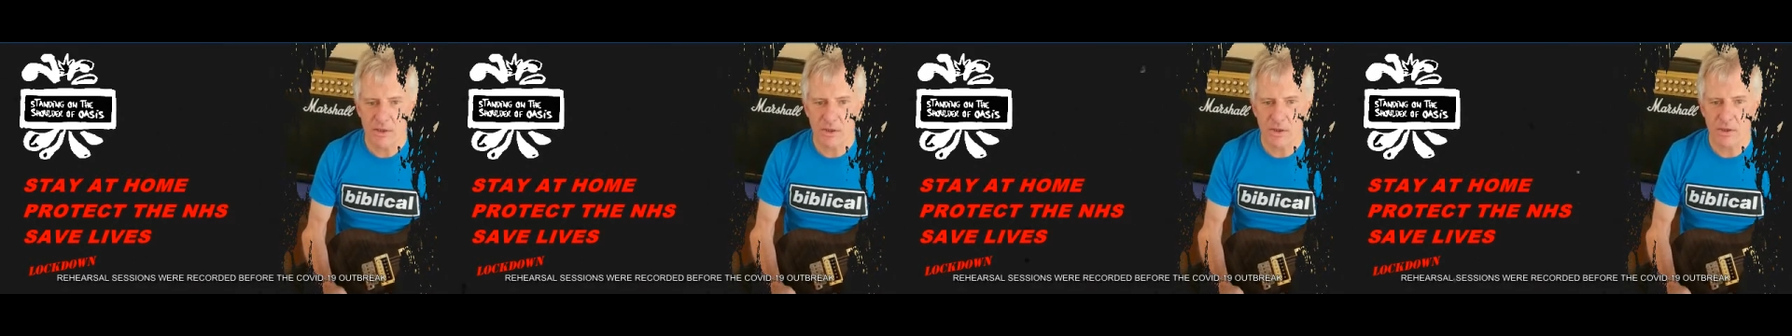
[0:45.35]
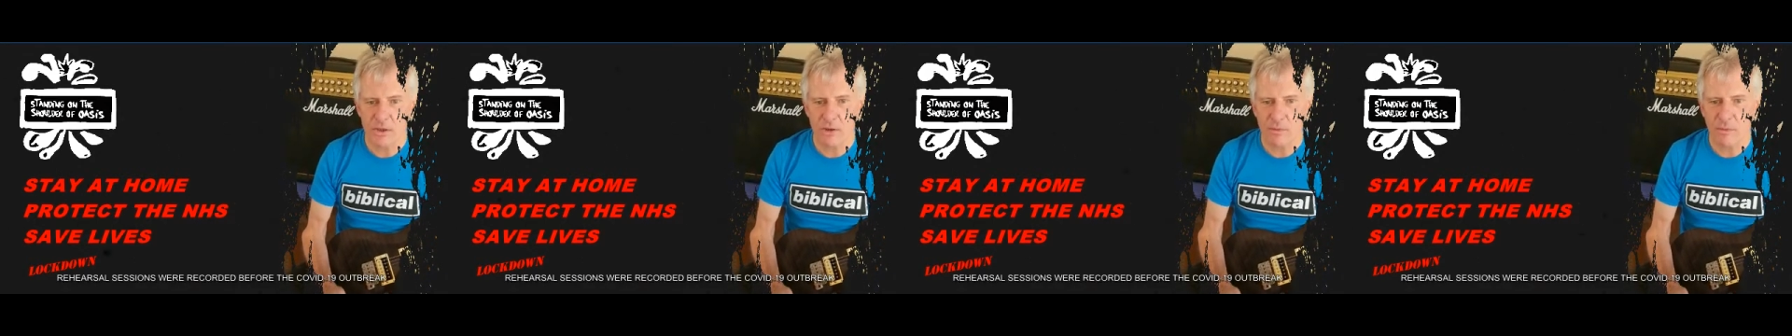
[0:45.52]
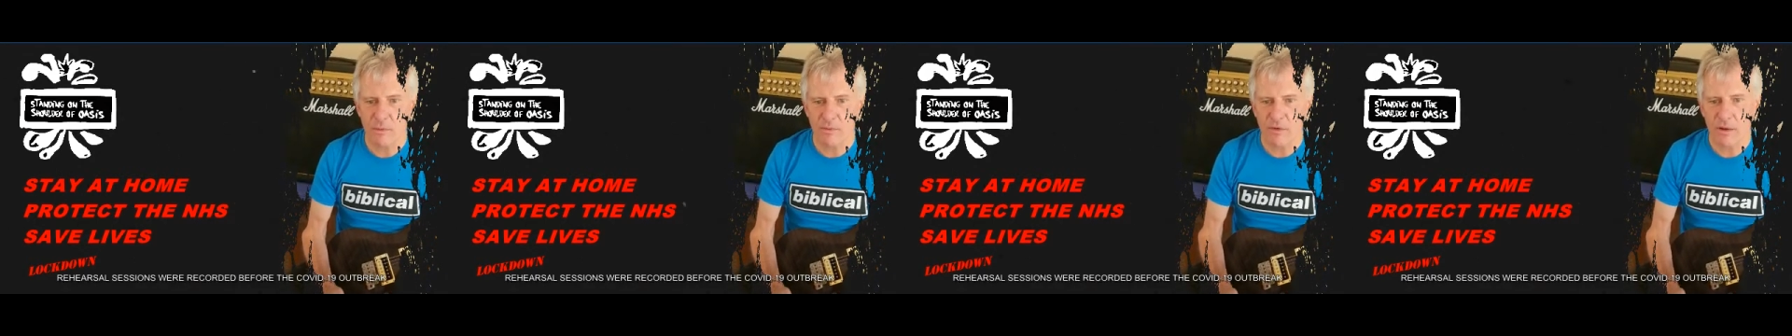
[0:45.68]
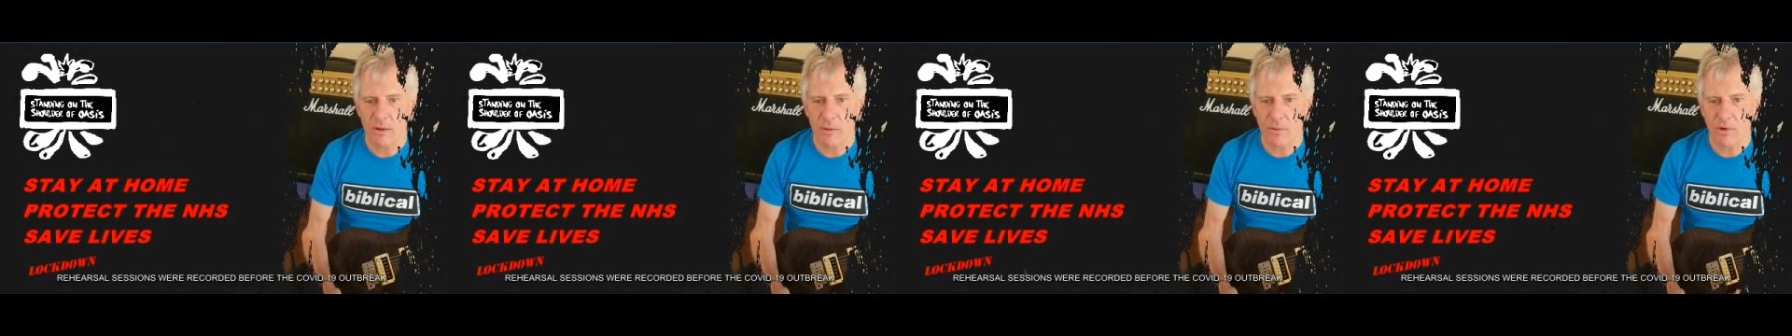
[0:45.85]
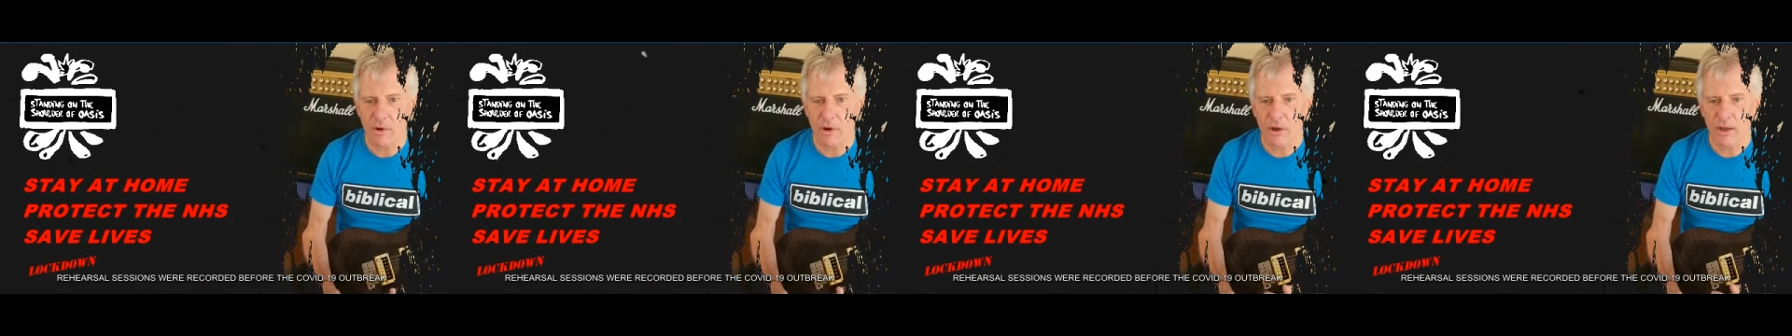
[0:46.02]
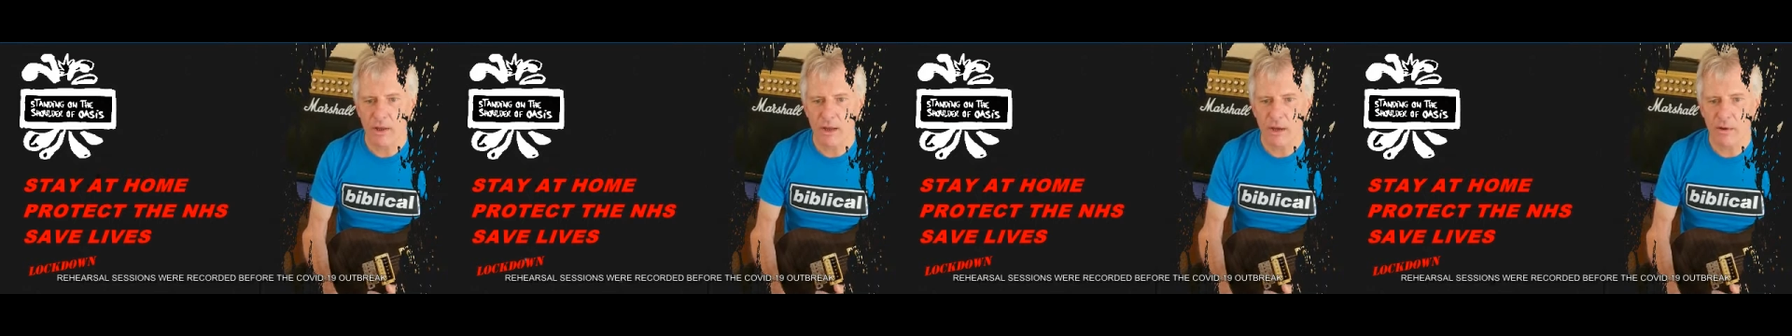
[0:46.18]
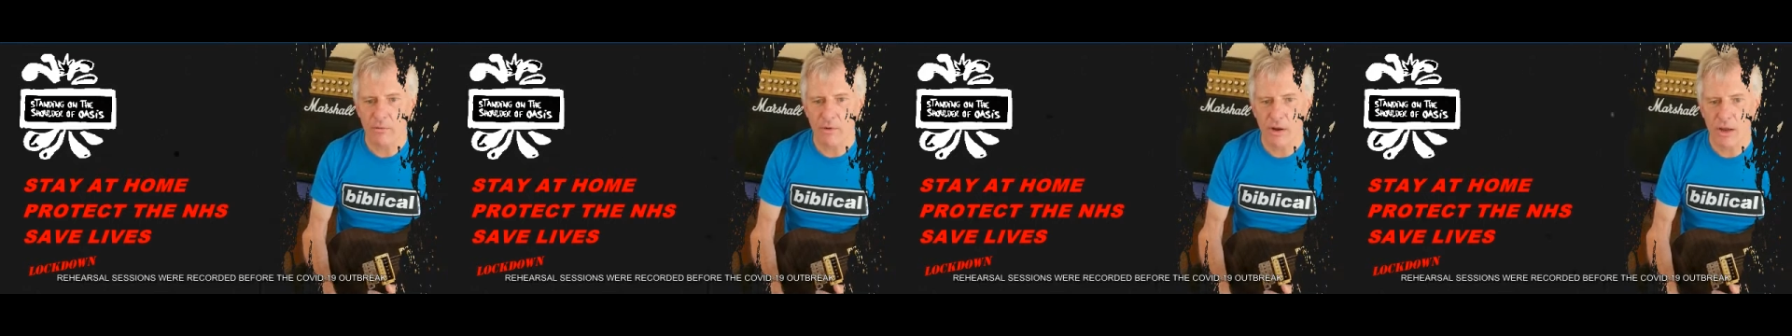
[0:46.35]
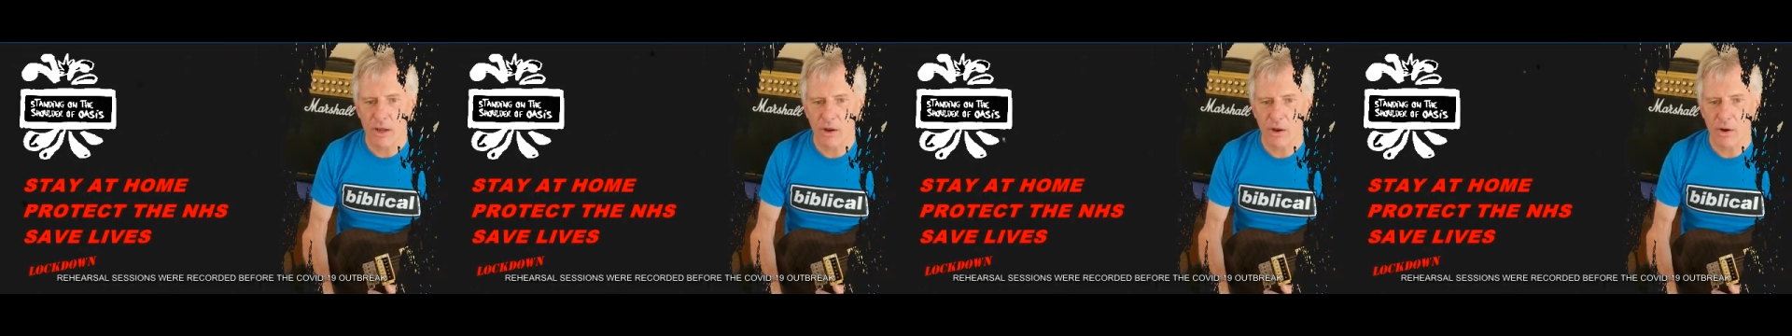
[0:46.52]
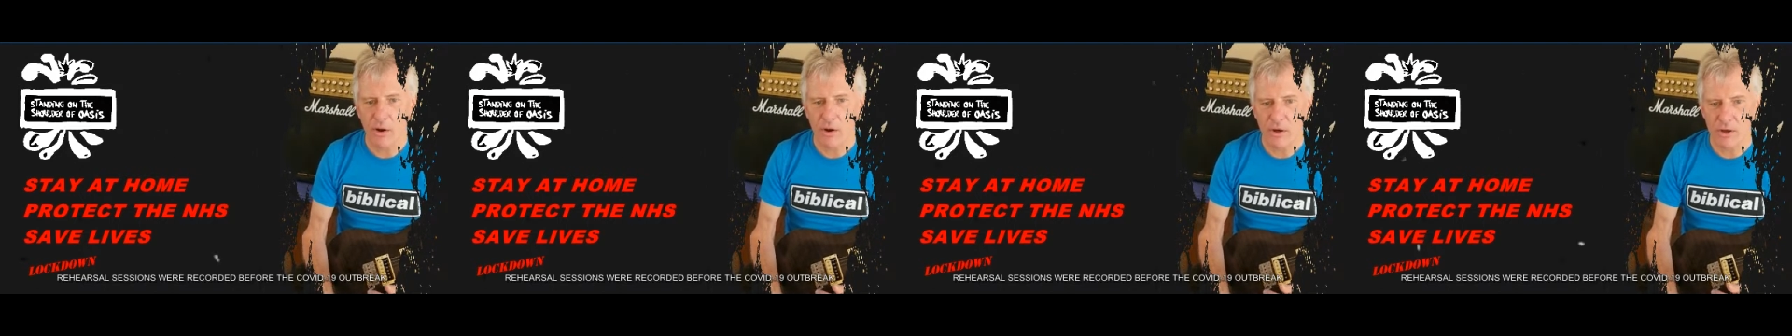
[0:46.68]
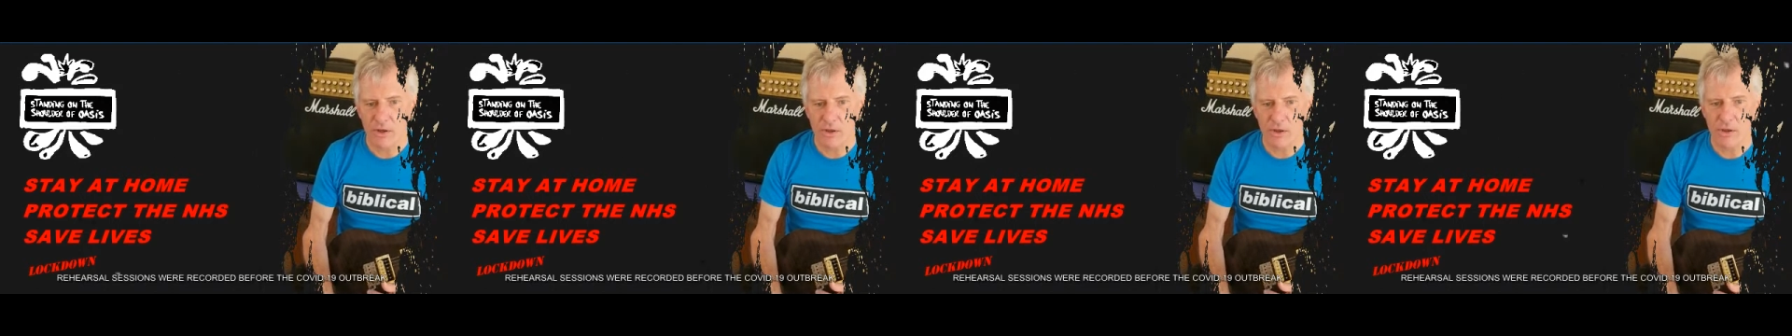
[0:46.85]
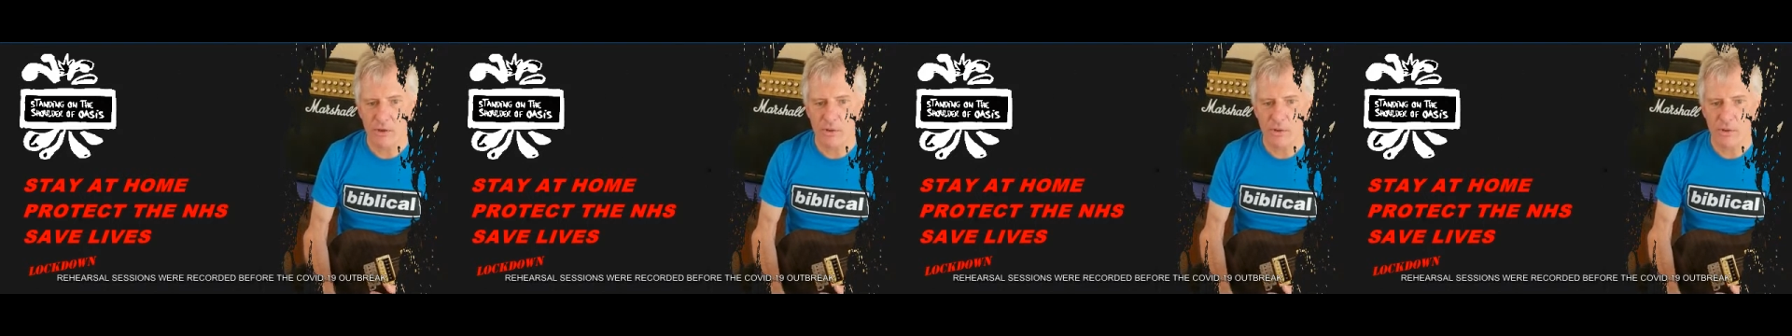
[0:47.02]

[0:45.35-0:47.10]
to some of our earlier recordings